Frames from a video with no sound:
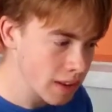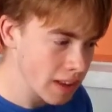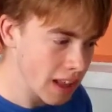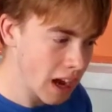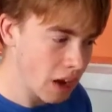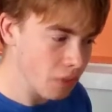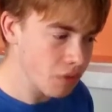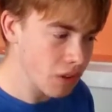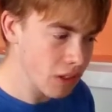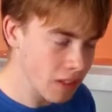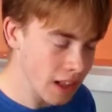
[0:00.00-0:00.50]
You
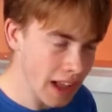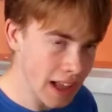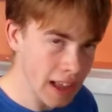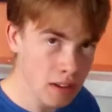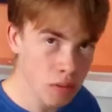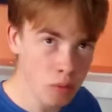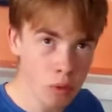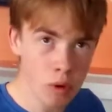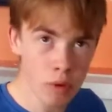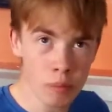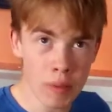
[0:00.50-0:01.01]
have to
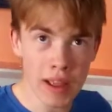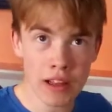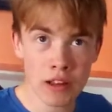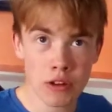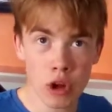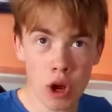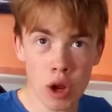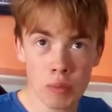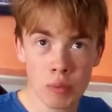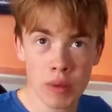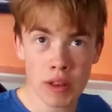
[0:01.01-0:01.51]
say it with me,
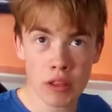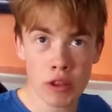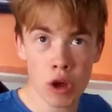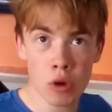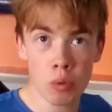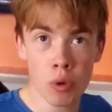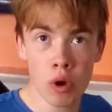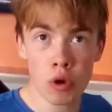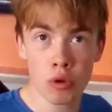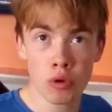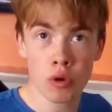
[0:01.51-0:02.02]
don't be
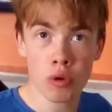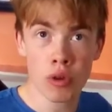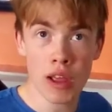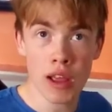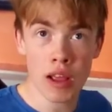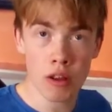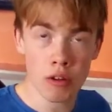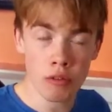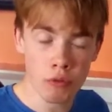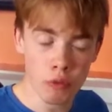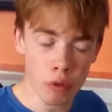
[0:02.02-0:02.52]
so rude
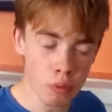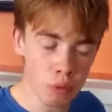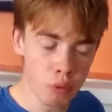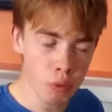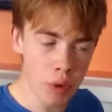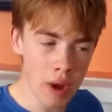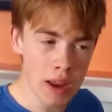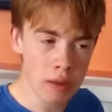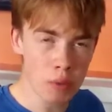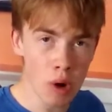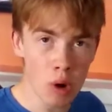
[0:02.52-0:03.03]
from
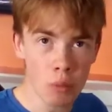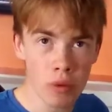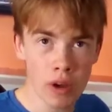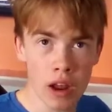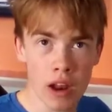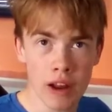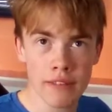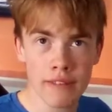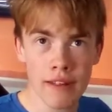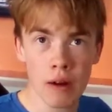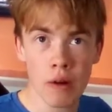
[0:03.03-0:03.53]
three, but we're
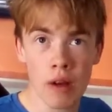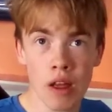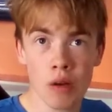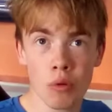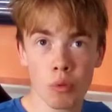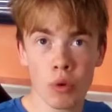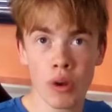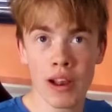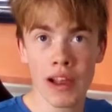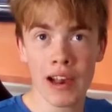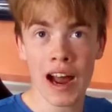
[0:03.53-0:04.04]
going to shout
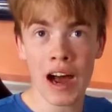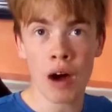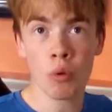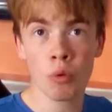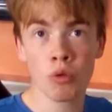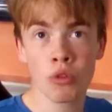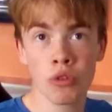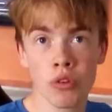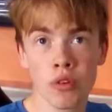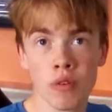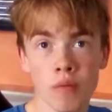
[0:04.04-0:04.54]
it really
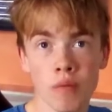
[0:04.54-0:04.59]
loud.